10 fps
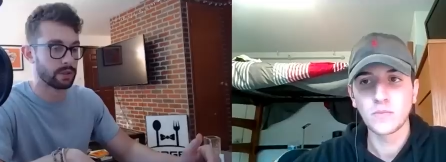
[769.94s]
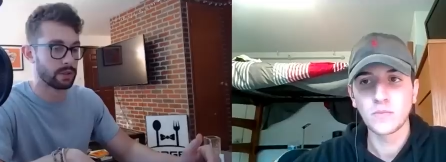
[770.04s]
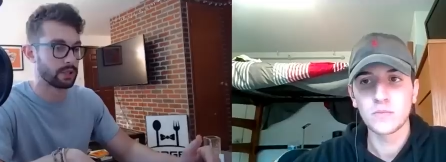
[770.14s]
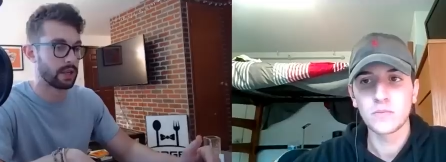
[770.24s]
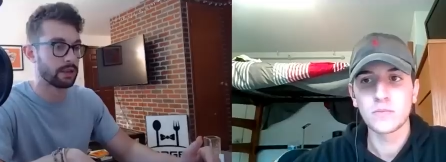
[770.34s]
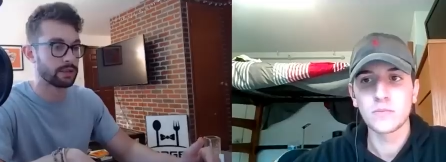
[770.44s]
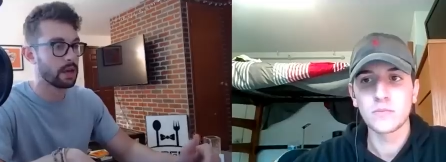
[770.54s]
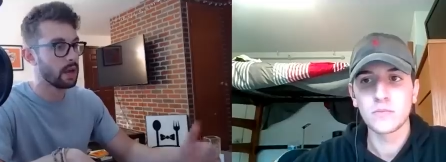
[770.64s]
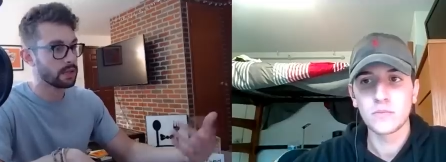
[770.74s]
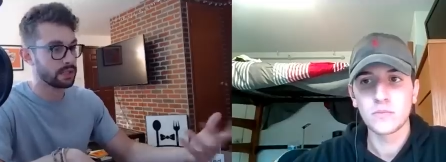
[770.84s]
Speaker 1: touchdowns,
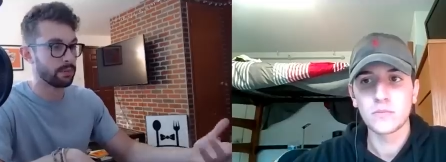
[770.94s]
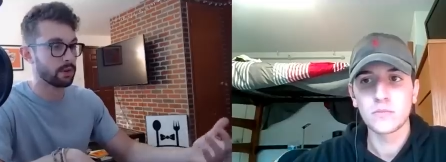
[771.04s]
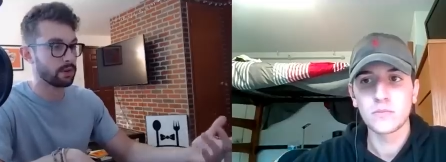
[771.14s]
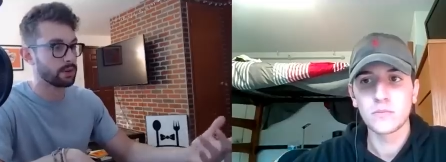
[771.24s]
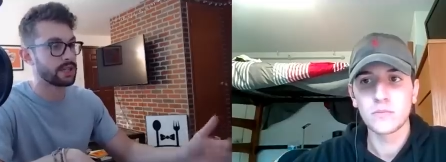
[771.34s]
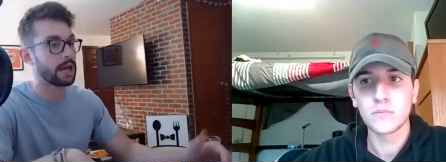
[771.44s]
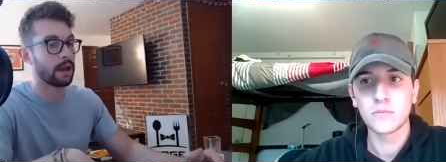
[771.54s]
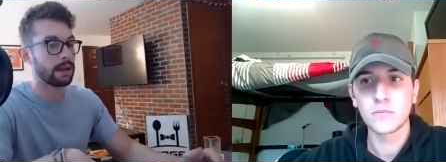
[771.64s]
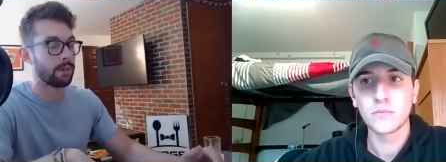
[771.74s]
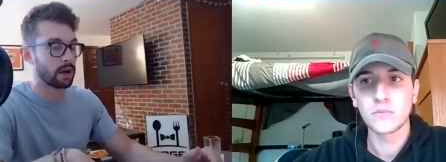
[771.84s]
similar to a stat
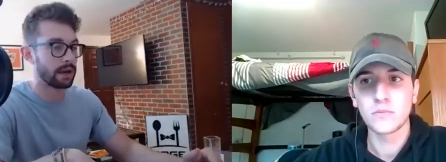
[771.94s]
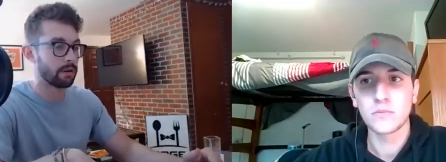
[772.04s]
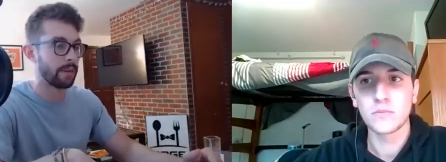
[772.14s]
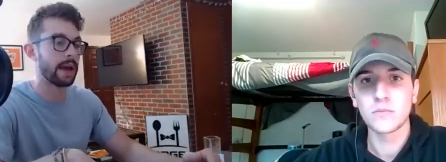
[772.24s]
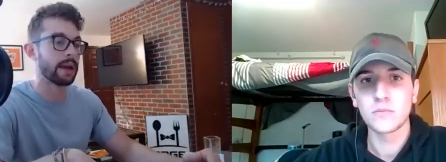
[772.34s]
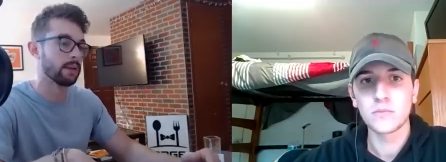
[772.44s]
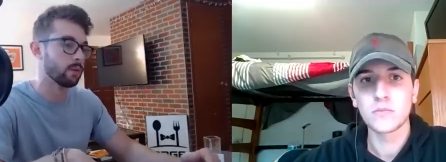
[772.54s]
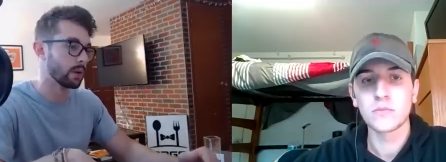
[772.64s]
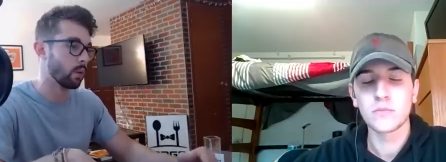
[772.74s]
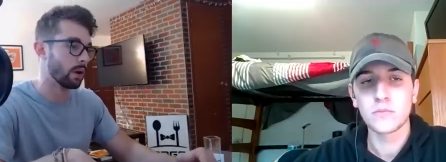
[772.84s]
line that Mark Ingram had in
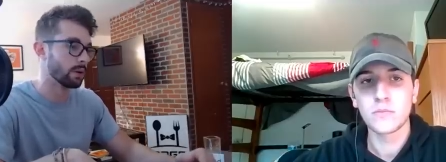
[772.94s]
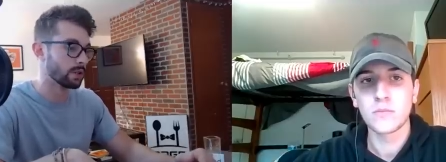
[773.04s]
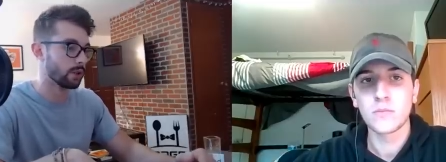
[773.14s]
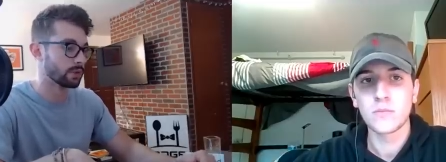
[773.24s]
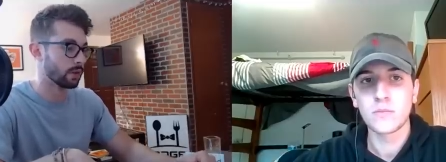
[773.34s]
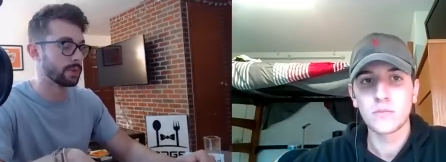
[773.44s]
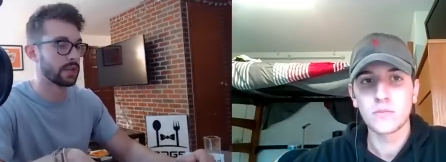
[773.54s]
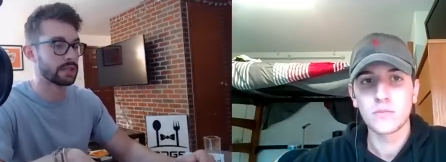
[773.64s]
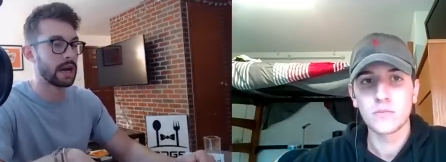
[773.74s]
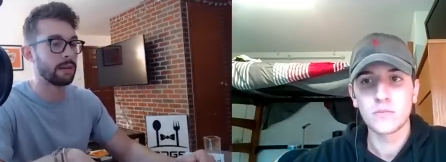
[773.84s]
week one. So Sony
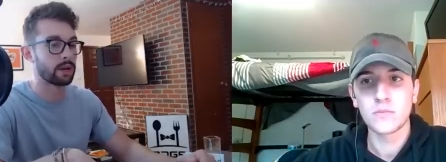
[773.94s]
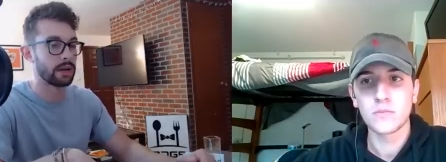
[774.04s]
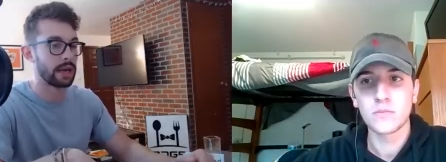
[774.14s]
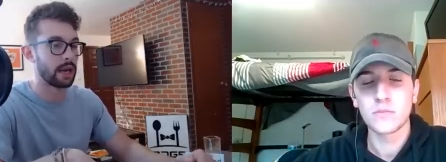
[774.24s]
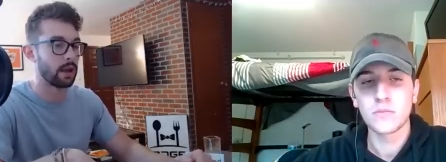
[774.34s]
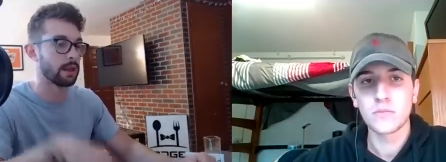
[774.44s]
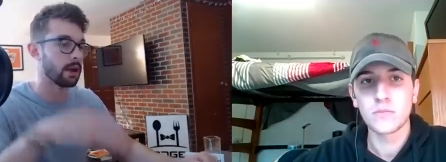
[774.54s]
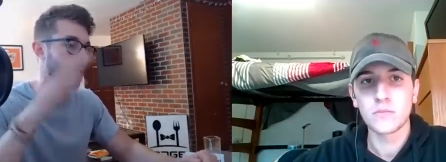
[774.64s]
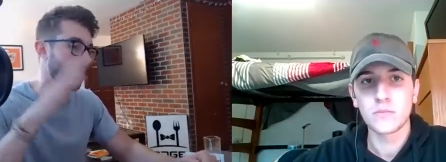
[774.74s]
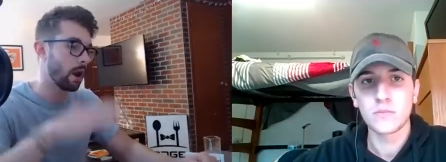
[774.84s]
Michel's a guy I'm looking to get on
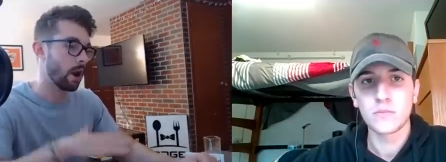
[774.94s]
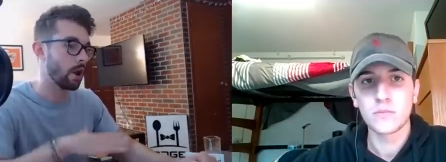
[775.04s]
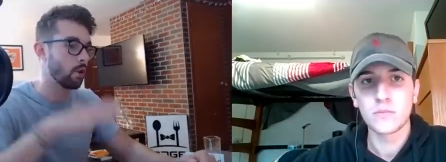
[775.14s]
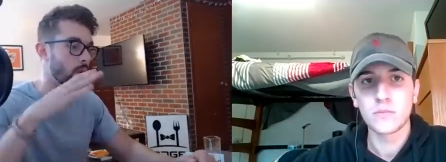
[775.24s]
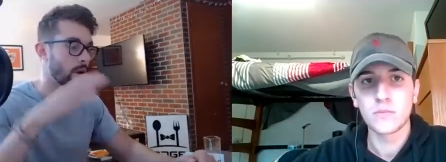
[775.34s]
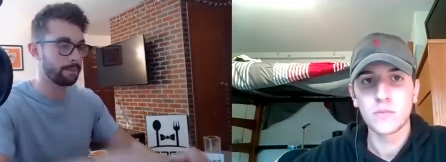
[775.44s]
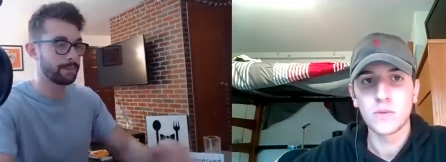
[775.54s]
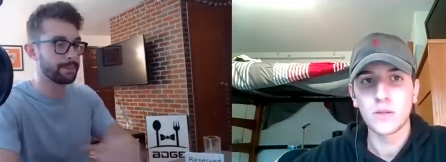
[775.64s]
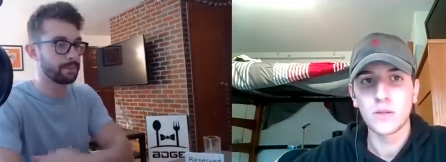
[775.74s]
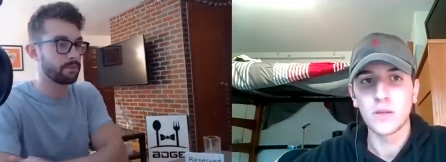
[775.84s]
the low.
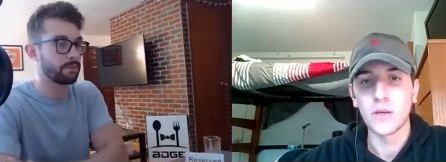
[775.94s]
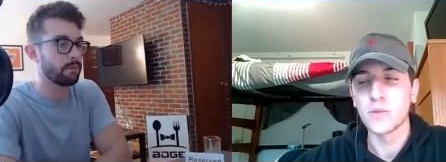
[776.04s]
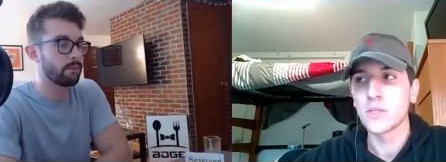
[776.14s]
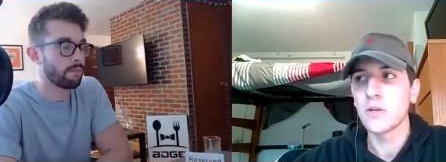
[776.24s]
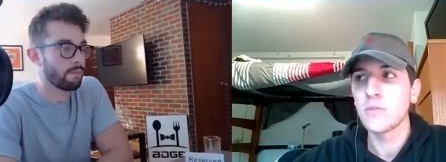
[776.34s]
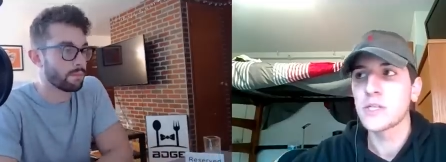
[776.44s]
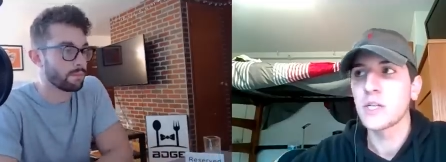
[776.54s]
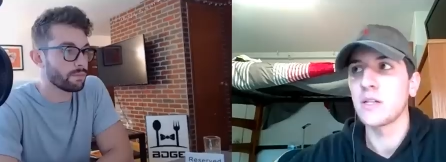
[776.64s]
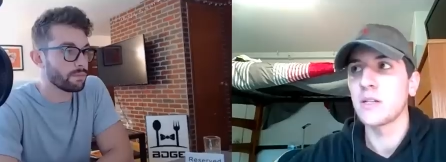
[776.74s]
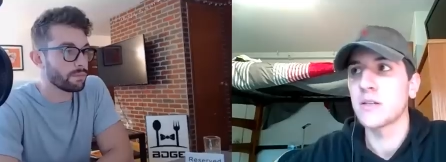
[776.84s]
Speaker 2: Yeah, with Sony
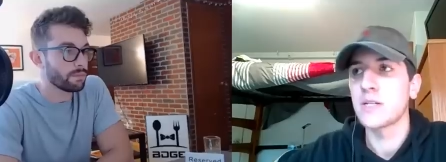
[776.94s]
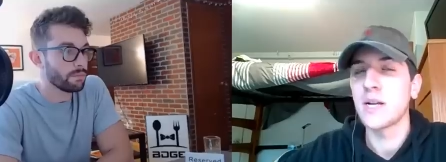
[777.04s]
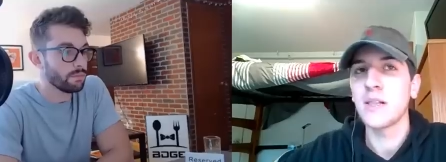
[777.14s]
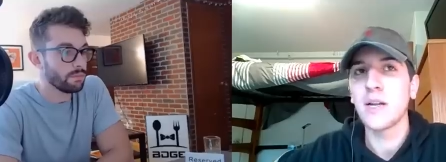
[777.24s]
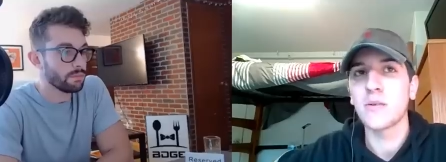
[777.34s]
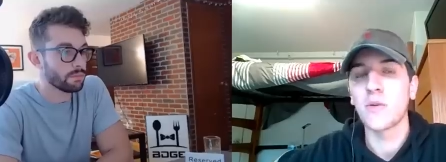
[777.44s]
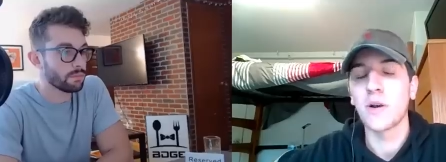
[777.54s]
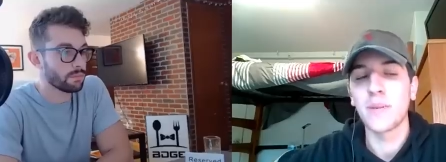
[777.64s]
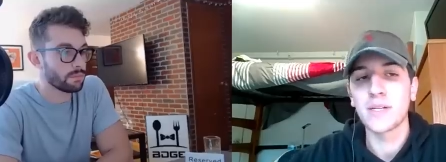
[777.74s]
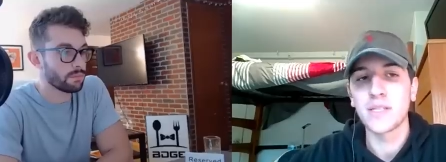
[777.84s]
Michel, there's not a lot of
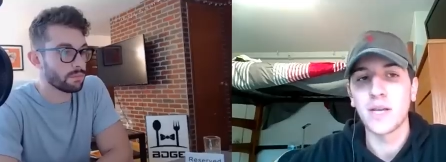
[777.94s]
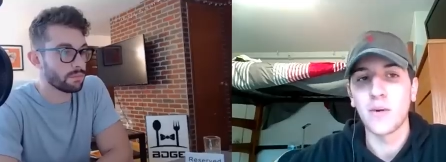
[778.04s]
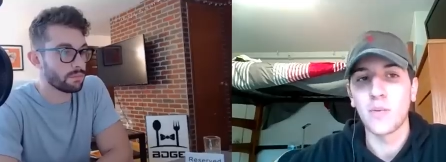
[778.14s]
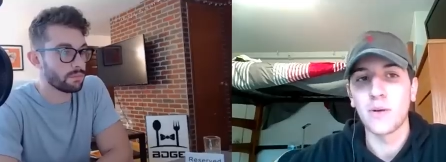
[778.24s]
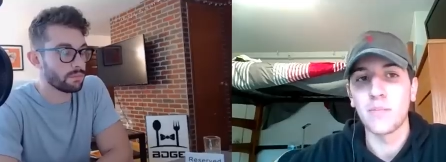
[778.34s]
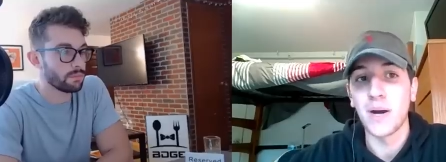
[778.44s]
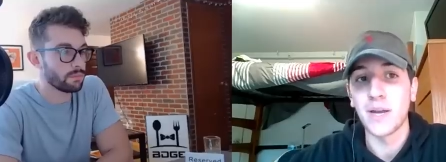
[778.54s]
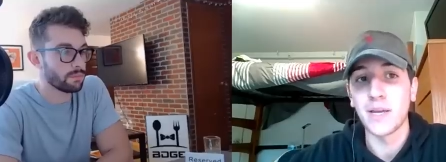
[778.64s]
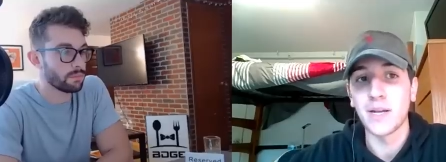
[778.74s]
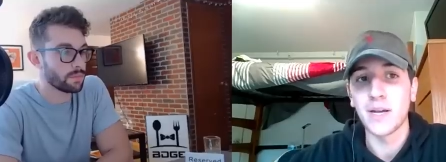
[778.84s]
running backs that I want to
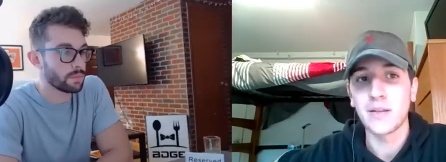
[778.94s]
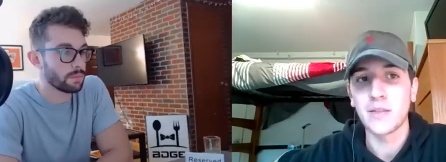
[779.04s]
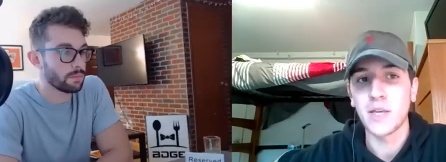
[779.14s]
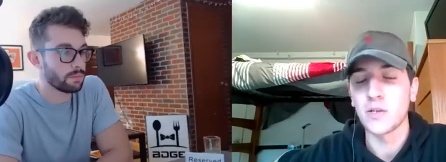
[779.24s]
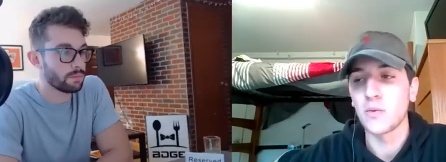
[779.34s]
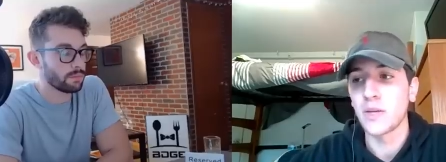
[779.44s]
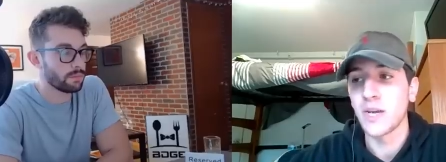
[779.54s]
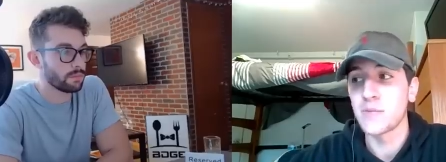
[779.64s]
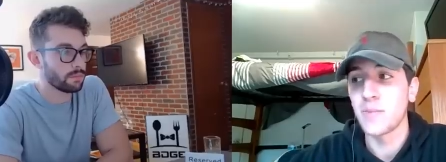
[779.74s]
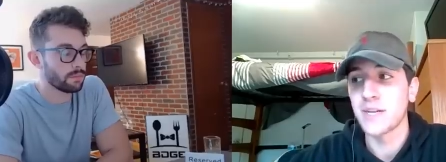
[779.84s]
buy in on that don't
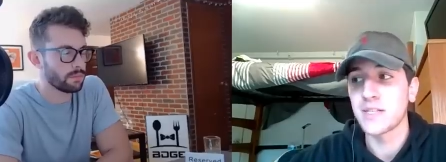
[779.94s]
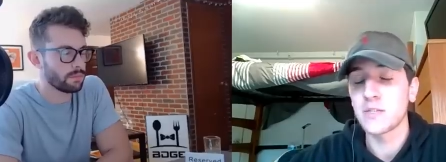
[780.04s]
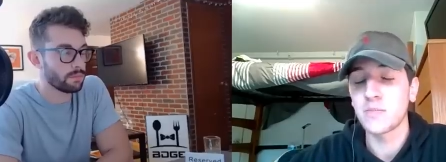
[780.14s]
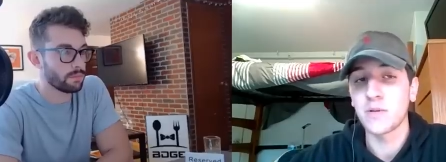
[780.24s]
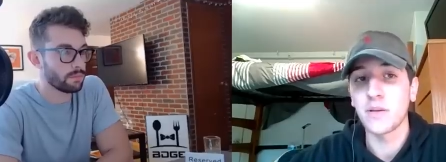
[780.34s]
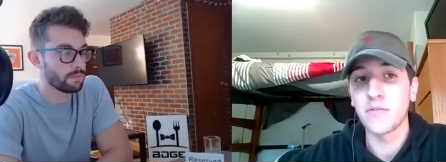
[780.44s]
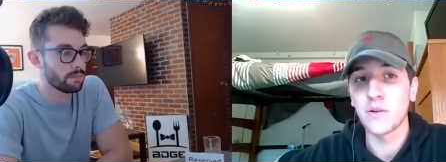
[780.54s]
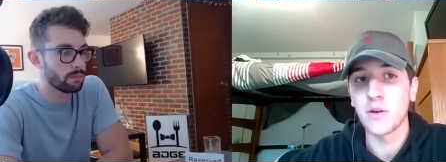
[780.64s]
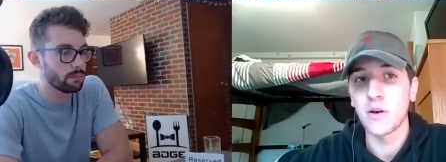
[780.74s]
catch passes, but if there